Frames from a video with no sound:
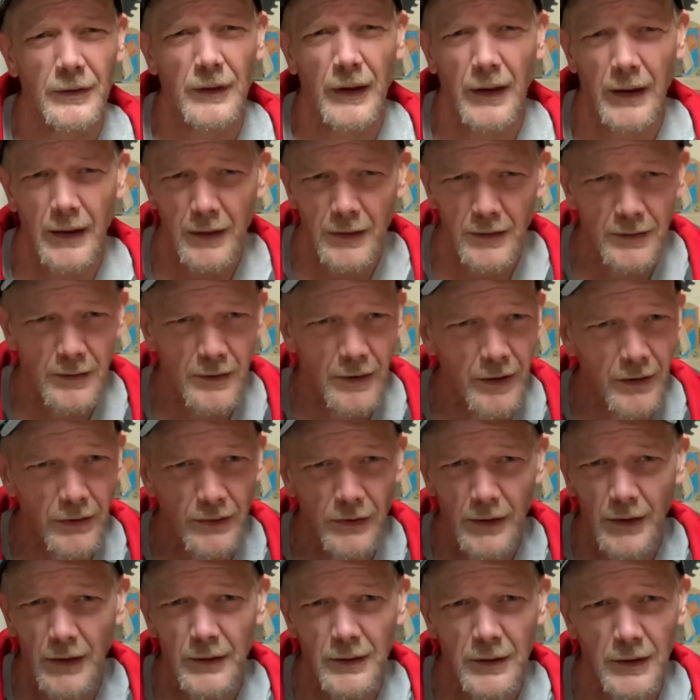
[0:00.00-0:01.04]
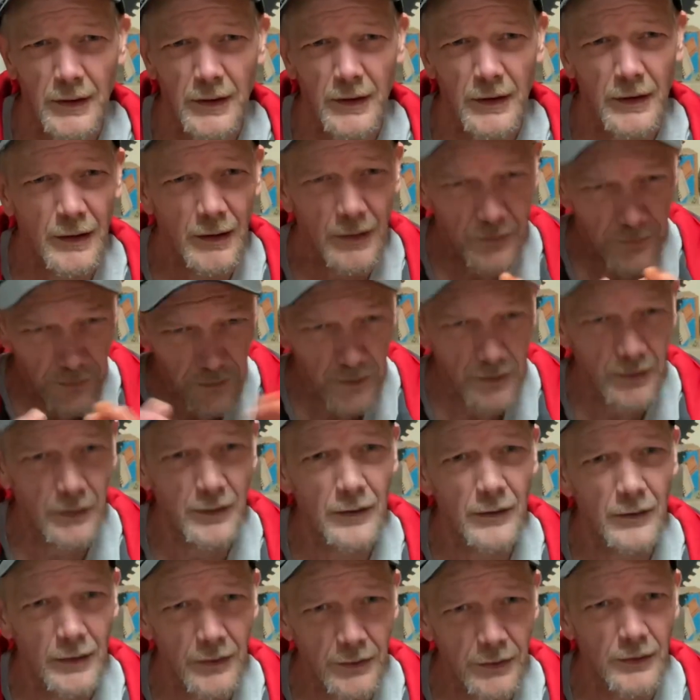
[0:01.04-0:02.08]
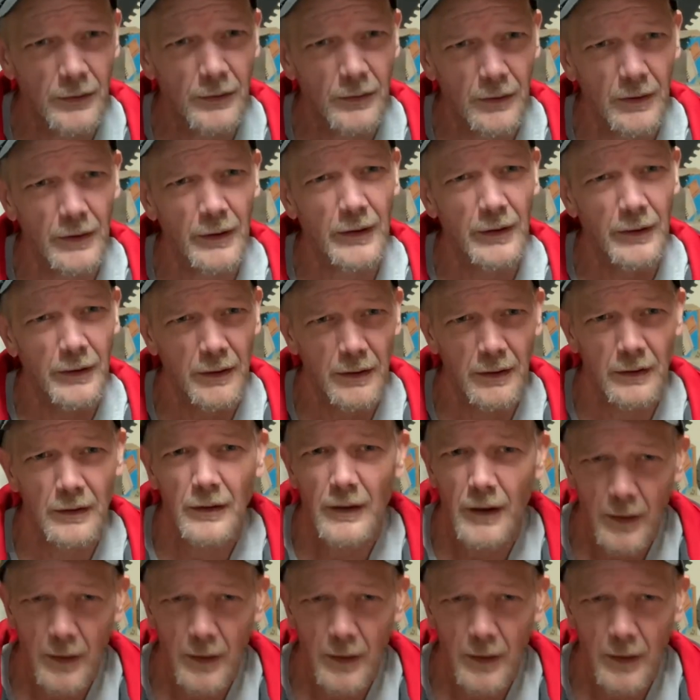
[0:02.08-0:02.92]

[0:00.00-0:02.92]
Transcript: Can't stress that to you enough. You do what you want to do.